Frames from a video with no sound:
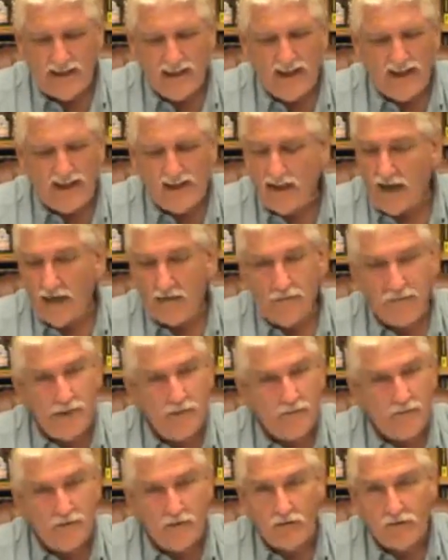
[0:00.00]
And a lot of
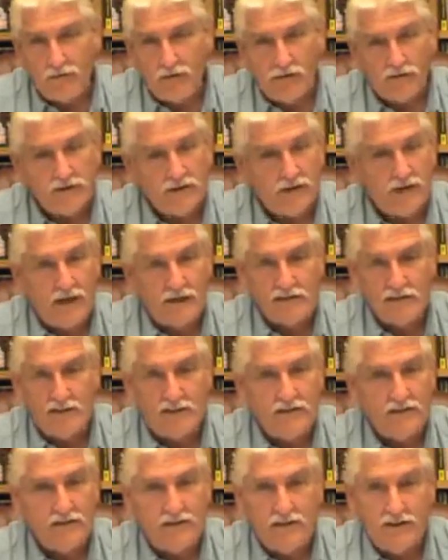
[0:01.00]
people are pushing
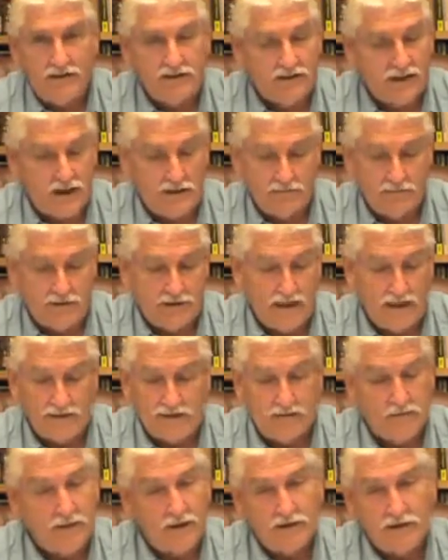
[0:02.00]
digestive enzymes, and
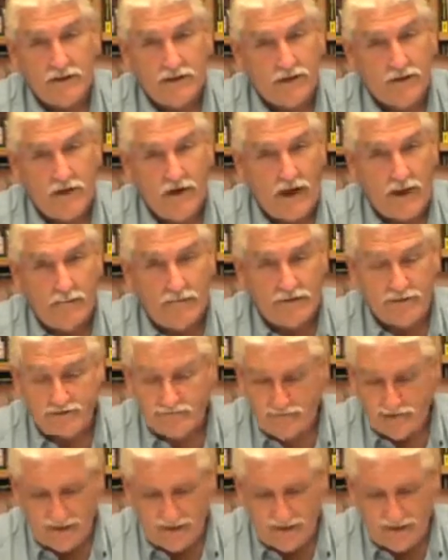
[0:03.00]
that's a bunch of crap.